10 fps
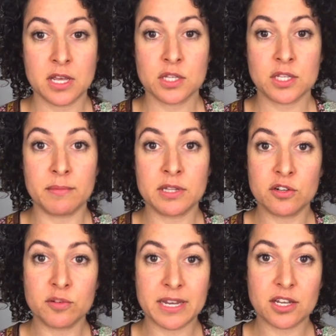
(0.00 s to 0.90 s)
so I'm a
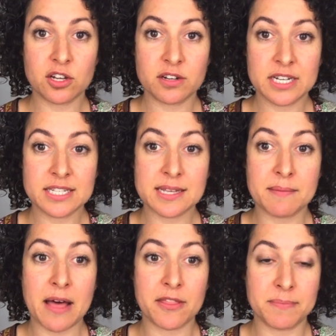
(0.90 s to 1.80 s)
little bit curious
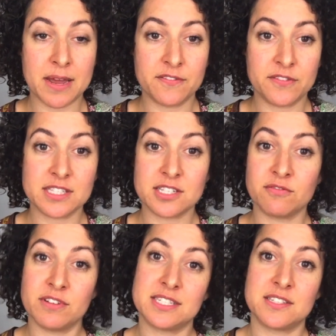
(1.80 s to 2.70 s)
about the benefits and
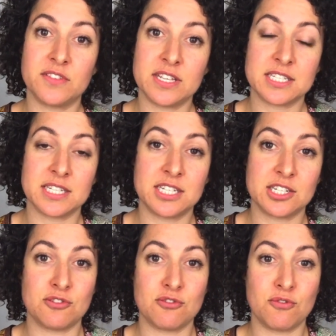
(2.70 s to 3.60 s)
risks of this
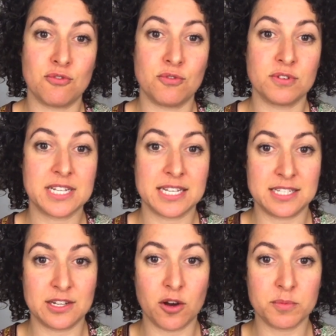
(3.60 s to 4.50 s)
additional
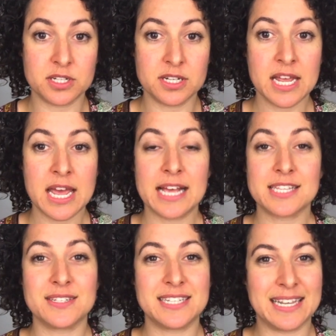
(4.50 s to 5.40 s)
testing option.
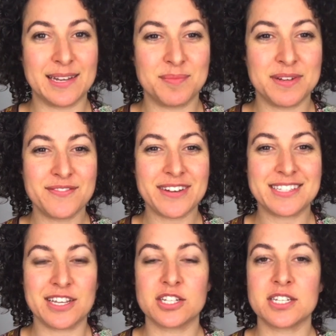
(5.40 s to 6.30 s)
So I did a little of
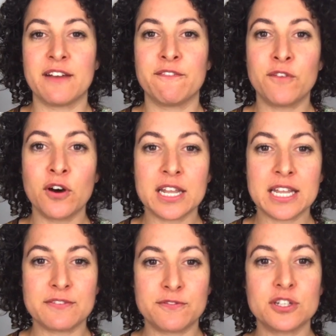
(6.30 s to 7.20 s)
research. And
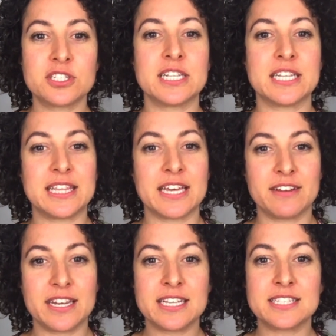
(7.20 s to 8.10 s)
fortunately, there
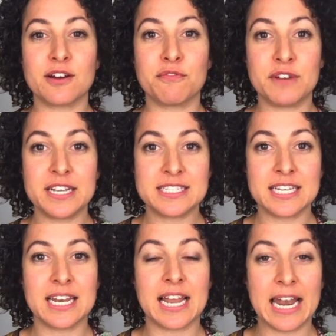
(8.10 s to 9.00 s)
is a
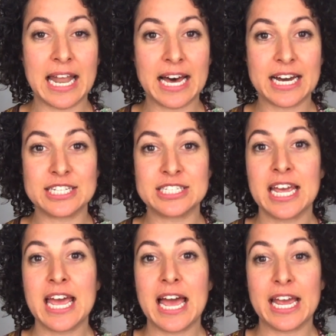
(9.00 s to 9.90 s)
recent, large,
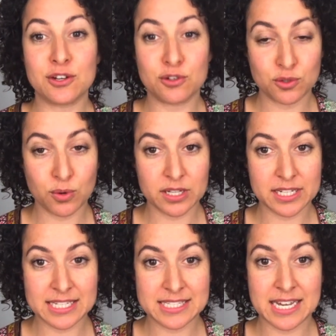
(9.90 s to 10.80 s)
and good
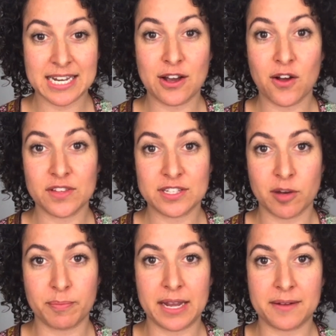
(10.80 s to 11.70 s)
quality study on this
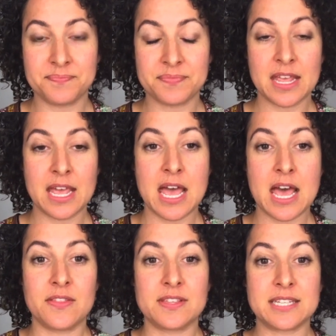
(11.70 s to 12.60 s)
topic.
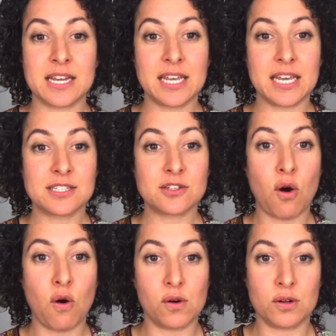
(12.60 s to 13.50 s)
The study is
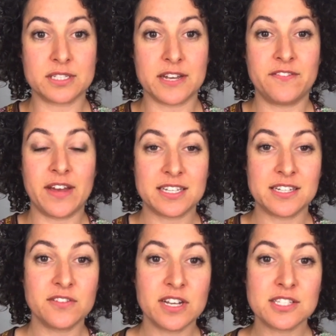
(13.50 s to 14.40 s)
called
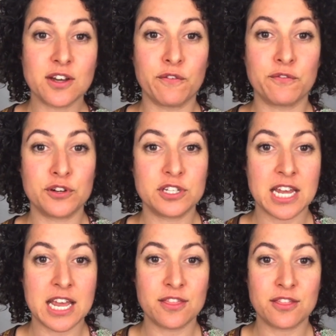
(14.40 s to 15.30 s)
Effectiveness of
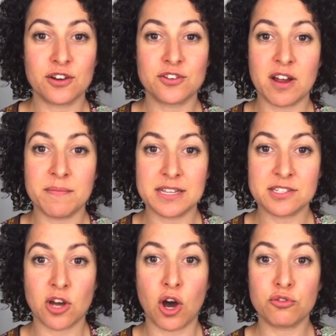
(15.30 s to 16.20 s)
Routine Third
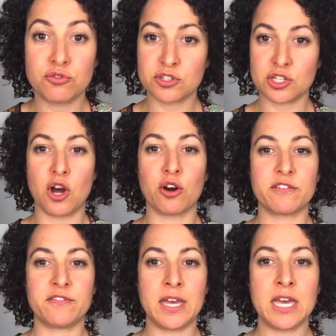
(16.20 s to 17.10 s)
Trimester
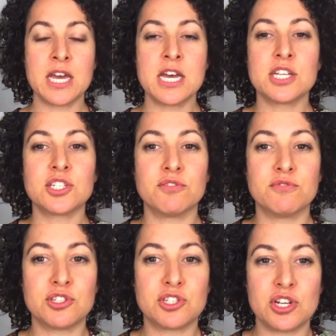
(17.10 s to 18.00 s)
Ultrasonography to
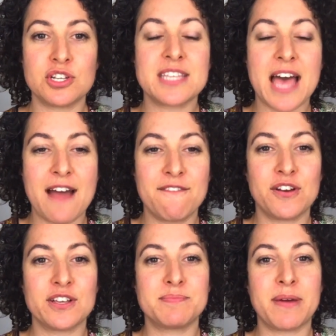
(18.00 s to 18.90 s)
Reduce
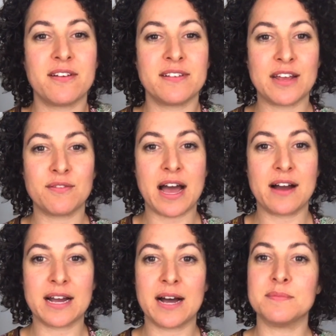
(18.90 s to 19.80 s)
Adverse Perinatal
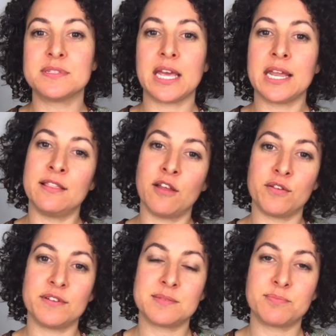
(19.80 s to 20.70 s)
Outcomes in Low
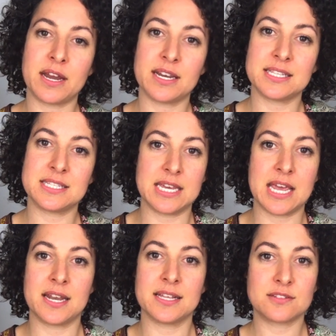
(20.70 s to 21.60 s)
Risk Pregnancy,
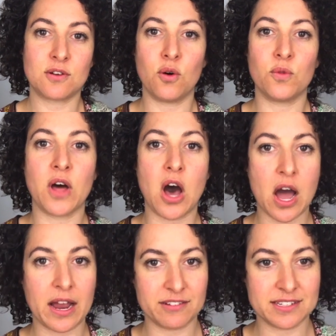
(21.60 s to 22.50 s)
and it's called the
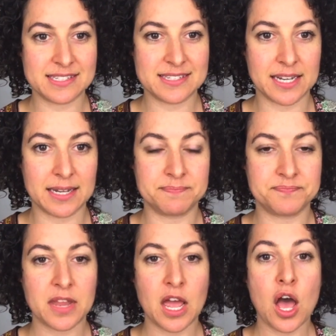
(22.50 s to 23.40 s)
IRIS study.
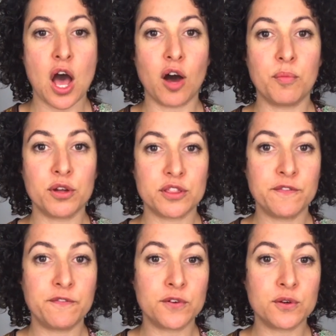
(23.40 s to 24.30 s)
I'll put the
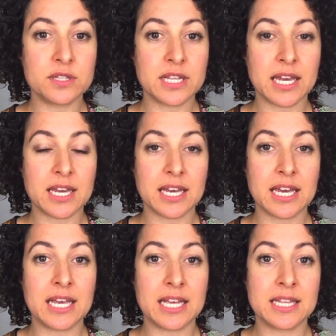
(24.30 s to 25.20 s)
full link
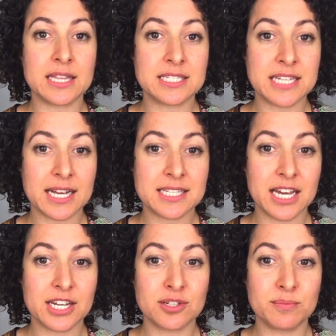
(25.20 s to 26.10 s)
in the text
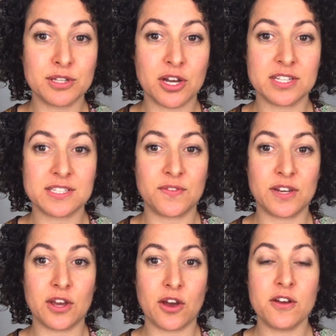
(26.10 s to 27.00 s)
section below this
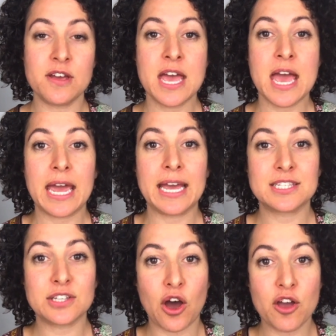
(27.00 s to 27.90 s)
video
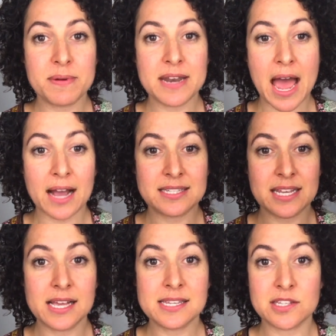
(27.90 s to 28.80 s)
it's open
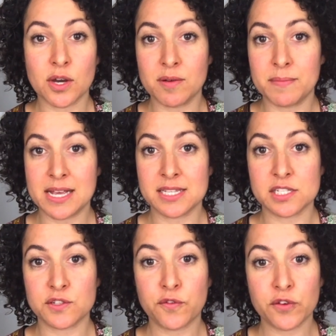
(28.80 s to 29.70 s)
access, so it means
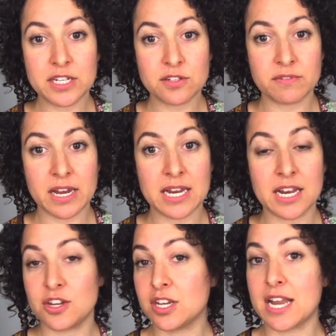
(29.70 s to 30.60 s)
it's free to read
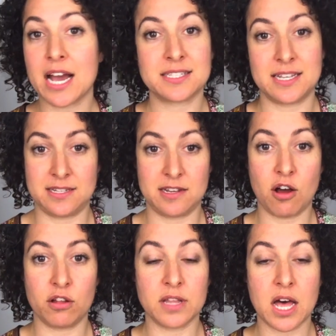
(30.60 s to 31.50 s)
and you can access it
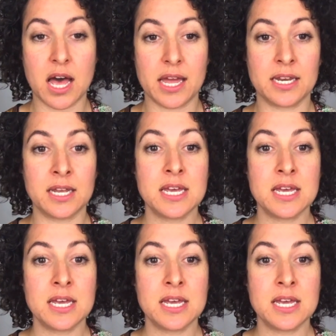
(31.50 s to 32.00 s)
online